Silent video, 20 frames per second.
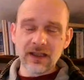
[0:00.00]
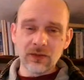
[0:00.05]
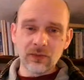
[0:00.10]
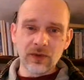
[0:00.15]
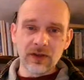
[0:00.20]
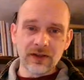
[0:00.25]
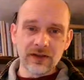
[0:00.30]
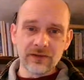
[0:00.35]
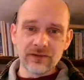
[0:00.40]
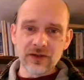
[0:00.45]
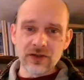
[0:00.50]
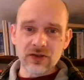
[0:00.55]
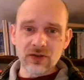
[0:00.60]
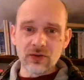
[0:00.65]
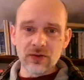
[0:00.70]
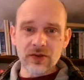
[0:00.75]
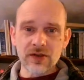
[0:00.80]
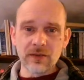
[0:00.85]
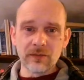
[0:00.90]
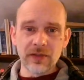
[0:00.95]
it when you've just
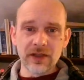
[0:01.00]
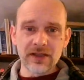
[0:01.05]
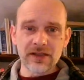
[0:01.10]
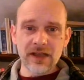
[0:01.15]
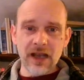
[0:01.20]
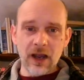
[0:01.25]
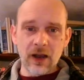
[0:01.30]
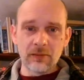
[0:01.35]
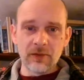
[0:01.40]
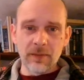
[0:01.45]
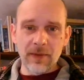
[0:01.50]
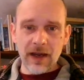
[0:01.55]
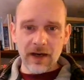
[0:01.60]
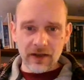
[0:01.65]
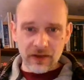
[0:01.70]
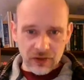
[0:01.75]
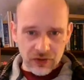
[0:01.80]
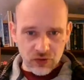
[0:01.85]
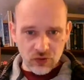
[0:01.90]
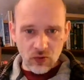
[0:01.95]
got somebody sat up the
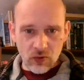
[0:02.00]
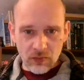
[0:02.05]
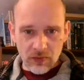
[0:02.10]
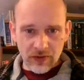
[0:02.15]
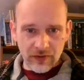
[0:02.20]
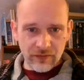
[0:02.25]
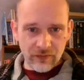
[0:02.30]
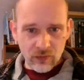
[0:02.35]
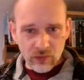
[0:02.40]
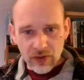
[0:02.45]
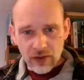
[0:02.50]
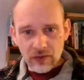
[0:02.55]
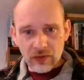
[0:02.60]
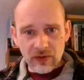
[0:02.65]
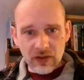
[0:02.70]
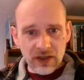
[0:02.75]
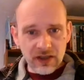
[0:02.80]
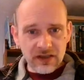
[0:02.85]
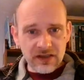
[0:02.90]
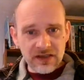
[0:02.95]
back of their shop with their phone out,
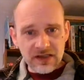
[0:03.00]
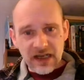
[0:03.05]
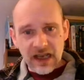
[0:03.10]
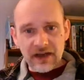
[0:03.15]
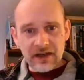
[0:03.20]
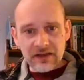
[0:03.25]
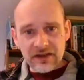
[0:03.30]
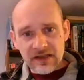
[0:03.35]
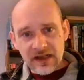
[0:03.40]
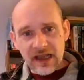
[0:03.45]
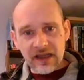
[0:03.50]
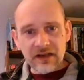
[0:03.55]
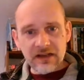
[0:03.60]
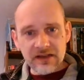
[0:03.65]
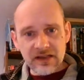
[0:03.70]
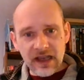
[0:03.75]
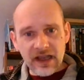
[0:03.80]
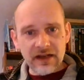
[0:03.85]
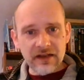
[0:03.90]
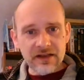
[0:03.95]
scanning.
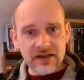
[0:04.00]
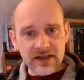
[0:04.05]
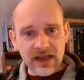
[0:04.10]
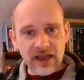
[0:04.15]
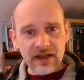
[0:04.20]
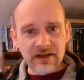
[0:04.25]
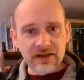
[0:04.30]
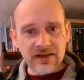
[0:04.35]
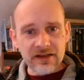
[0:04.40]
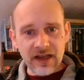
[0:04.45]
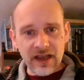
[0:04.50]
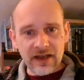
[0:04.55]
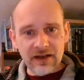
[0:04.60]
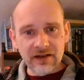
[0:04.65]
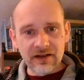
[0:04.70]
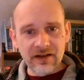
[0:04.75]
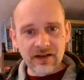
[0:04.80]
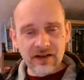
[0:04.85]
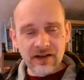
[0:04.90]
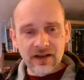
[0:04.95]

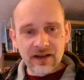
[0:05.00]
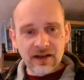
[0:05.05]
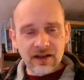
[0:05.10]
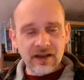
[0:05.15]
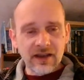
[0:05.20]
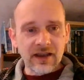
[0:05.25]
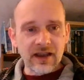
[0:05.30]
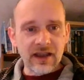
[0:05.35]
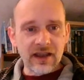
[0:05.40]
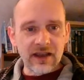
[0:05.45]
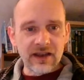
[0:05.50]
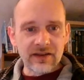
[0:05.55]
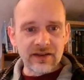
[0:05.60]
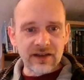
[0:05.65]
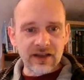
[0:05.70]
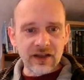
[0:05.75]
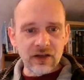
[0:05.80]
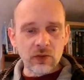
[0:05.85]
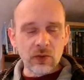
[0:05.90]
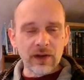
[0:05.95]
They
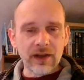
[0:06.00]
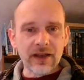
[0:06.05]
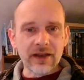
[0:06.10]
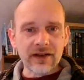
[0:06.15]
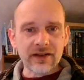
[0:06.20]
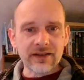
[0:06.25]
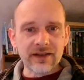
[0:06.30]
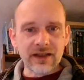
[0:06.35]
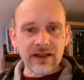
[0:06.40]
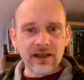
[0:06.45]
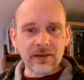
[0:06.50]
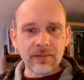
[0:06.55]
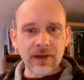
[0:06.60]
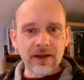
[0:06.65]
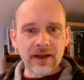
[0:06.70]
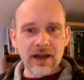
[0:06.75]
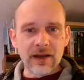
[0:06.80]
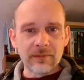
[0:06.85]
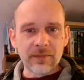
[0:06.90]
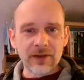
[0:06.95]
get quite irritated by
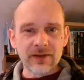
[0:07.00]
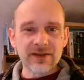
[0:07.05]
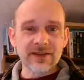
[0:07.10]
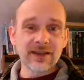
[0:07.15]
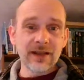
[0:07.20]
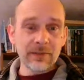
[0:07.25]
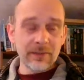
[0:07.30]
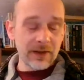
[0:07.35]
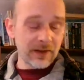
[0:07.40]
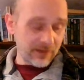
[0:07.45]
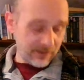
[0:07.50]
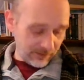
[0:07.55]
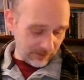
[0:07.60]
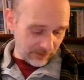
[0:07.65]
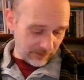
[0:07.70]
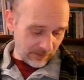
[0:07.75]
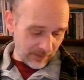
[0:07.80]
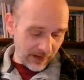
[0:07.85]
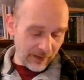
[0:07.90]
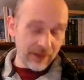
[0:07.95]
that, because typically,
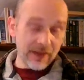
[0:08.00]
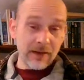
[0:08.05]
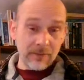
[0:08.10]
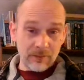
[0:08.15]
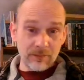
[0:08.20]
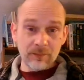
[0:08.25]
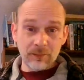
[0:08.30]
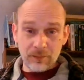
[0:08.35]
I think,